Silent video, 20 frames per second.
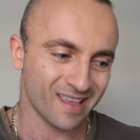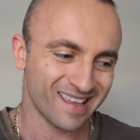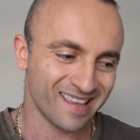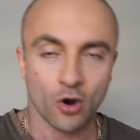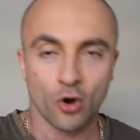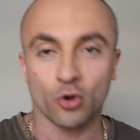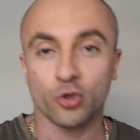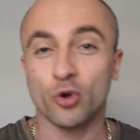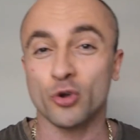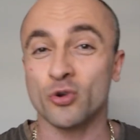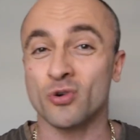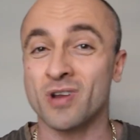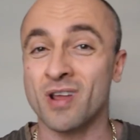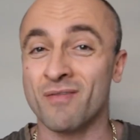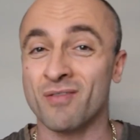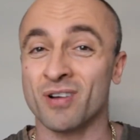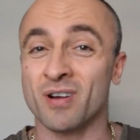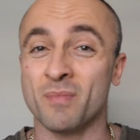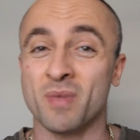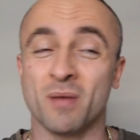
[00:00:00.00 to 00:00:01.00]
although you're never
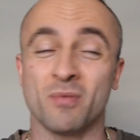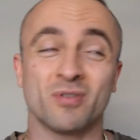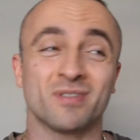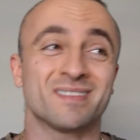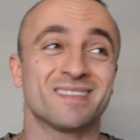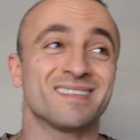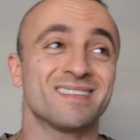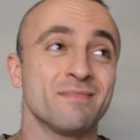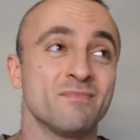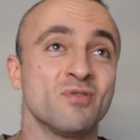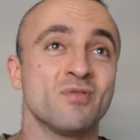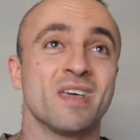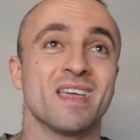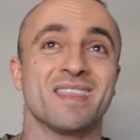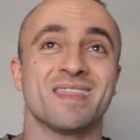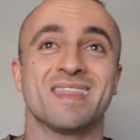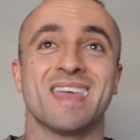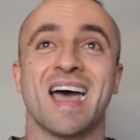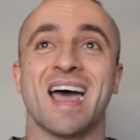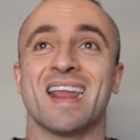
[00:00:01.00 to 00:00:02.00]
going to be able to
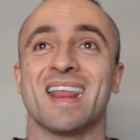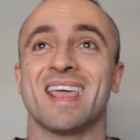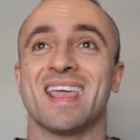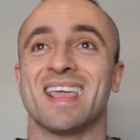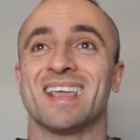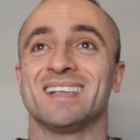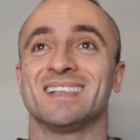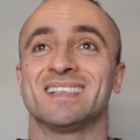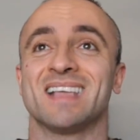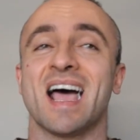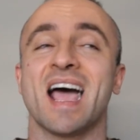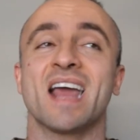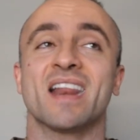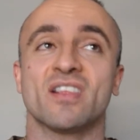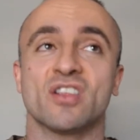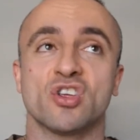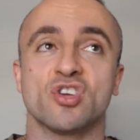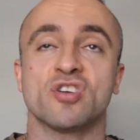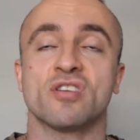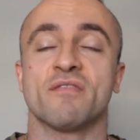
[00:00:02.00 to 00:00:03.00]
simulate that anxiety
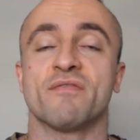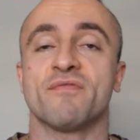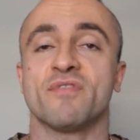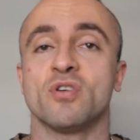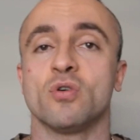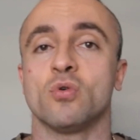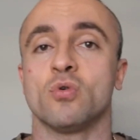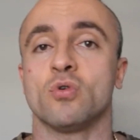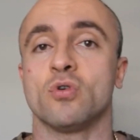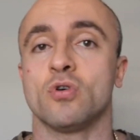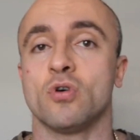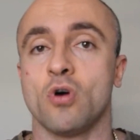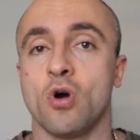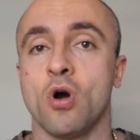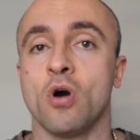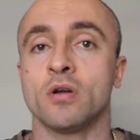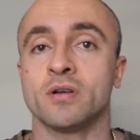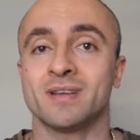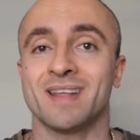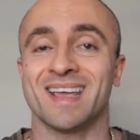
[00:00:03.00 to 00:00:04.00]
that you're going to feel
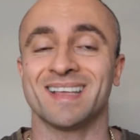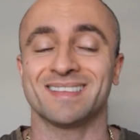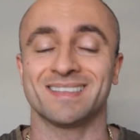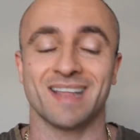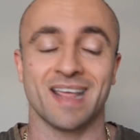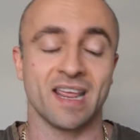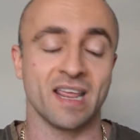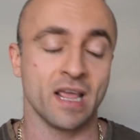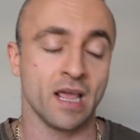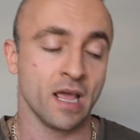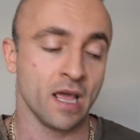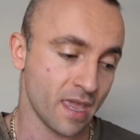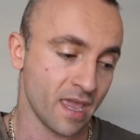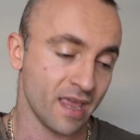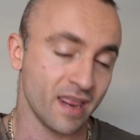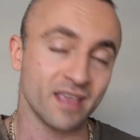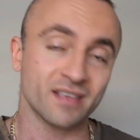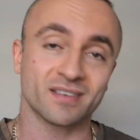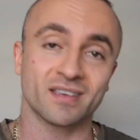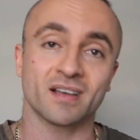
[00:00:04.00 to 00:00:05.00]
on test day, it
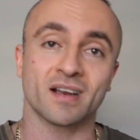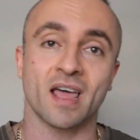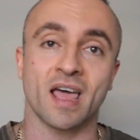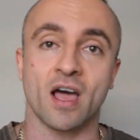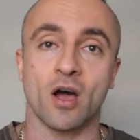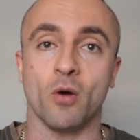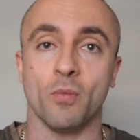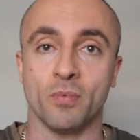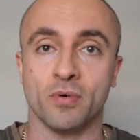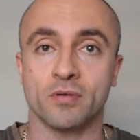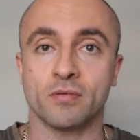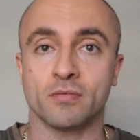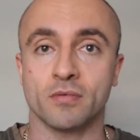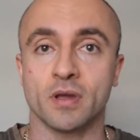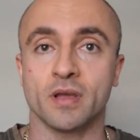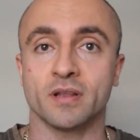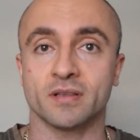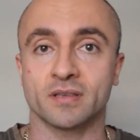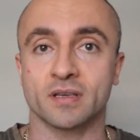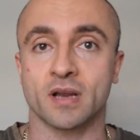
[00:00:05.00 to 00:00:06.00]
is going to help.
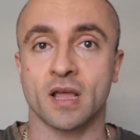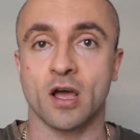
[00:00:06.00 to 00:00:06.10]
It is going to